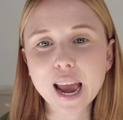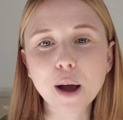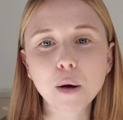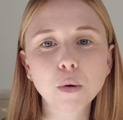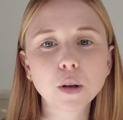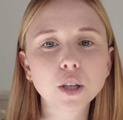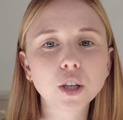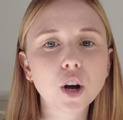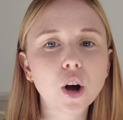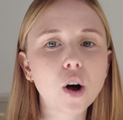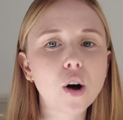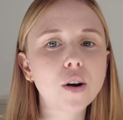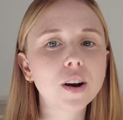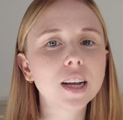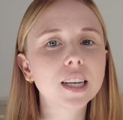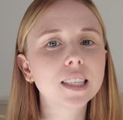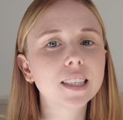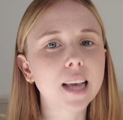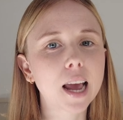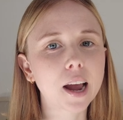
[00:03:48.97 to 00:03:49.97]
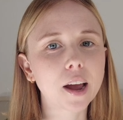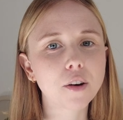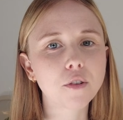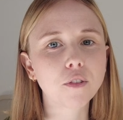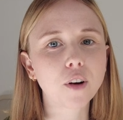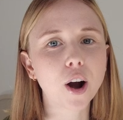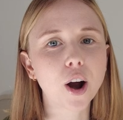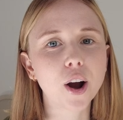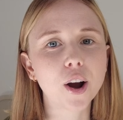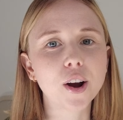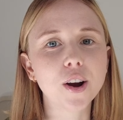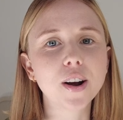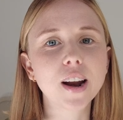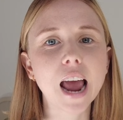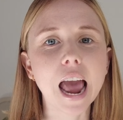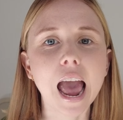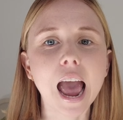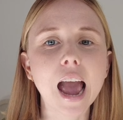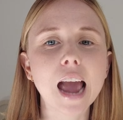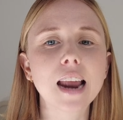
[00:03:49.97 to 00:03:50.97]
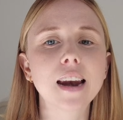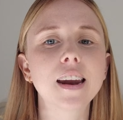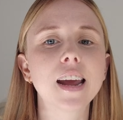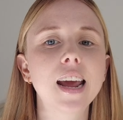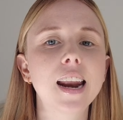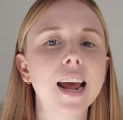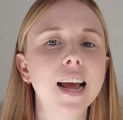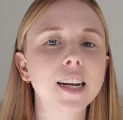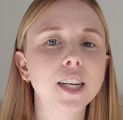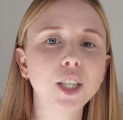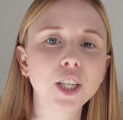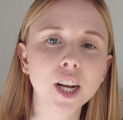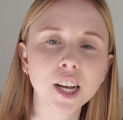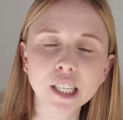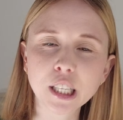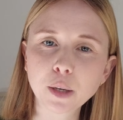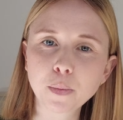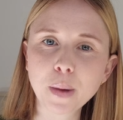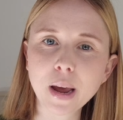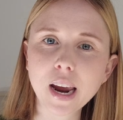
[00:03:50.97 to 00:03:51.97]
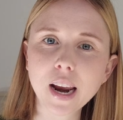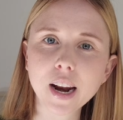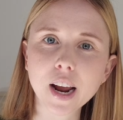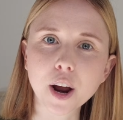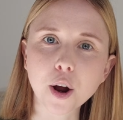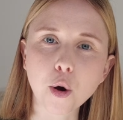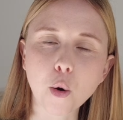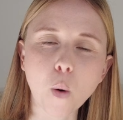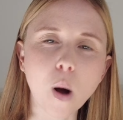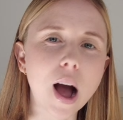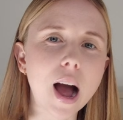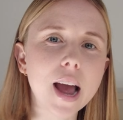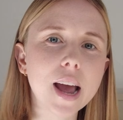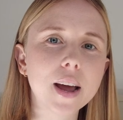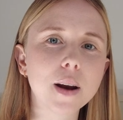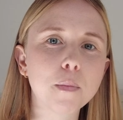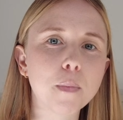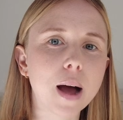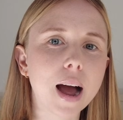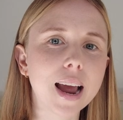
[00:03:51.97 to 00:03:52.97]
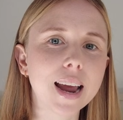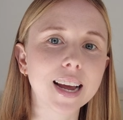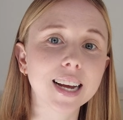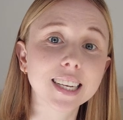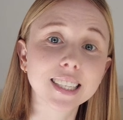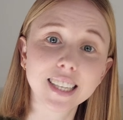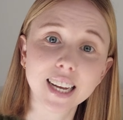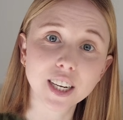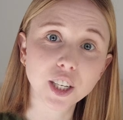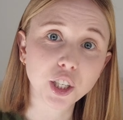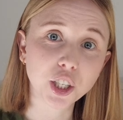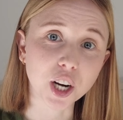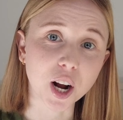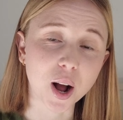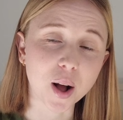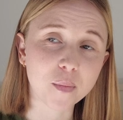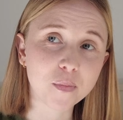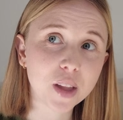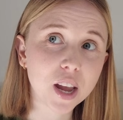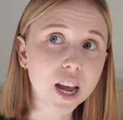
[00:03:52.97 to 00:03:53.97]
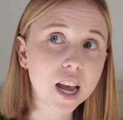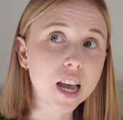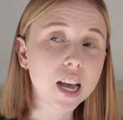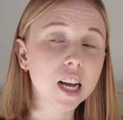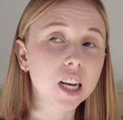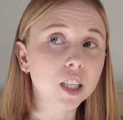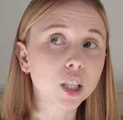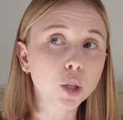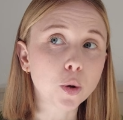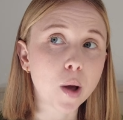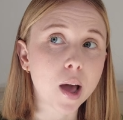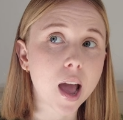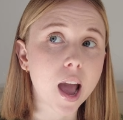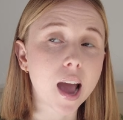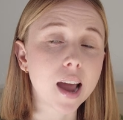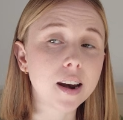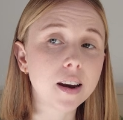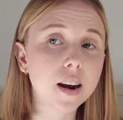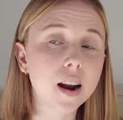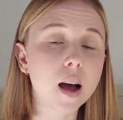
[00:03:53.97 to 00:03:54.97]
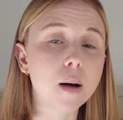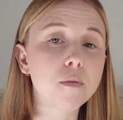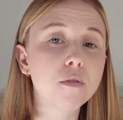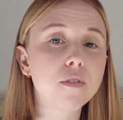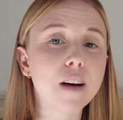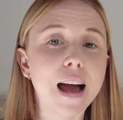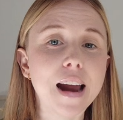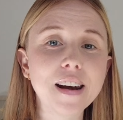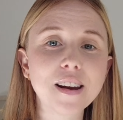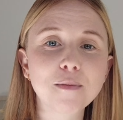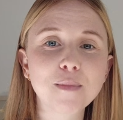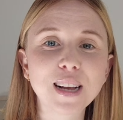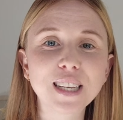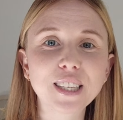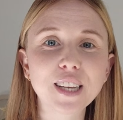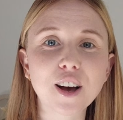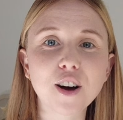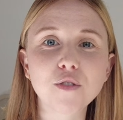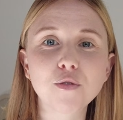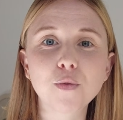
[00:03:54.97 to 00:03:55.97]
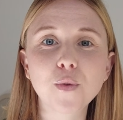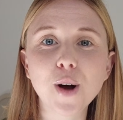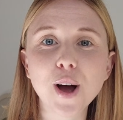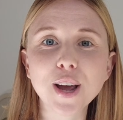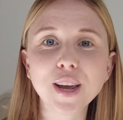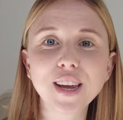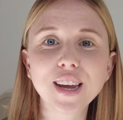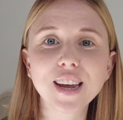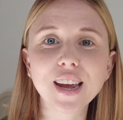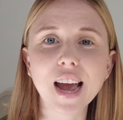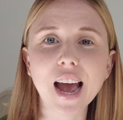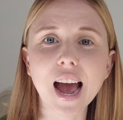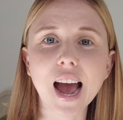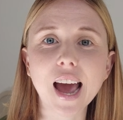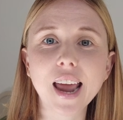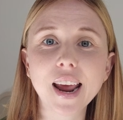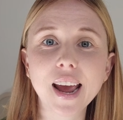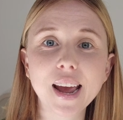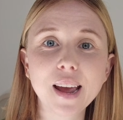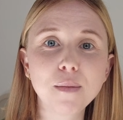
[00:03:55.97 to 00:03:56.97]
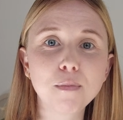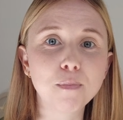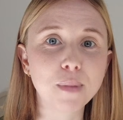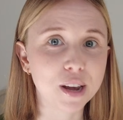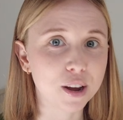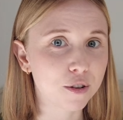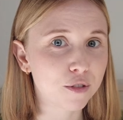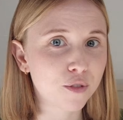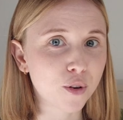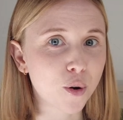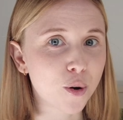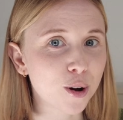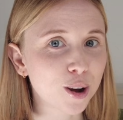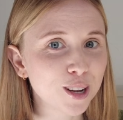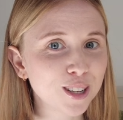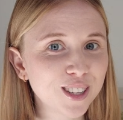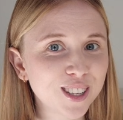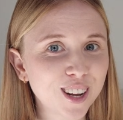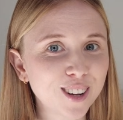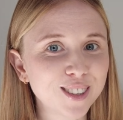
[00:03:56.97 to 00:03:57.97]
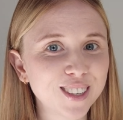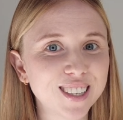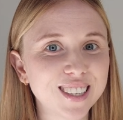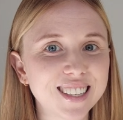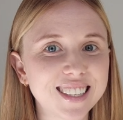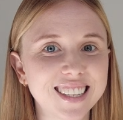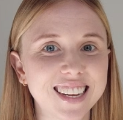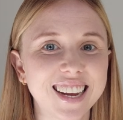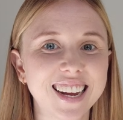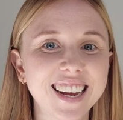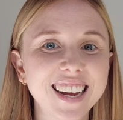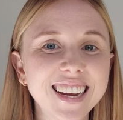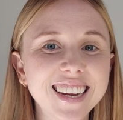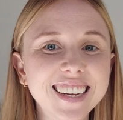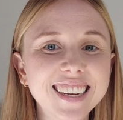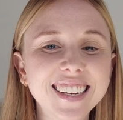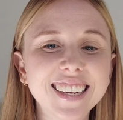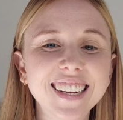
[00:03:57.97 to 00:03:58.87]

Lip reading: It was called Second Road, and it had just been acquired by Accenture. So I ended up finding myself working at a Big 4 consultancy.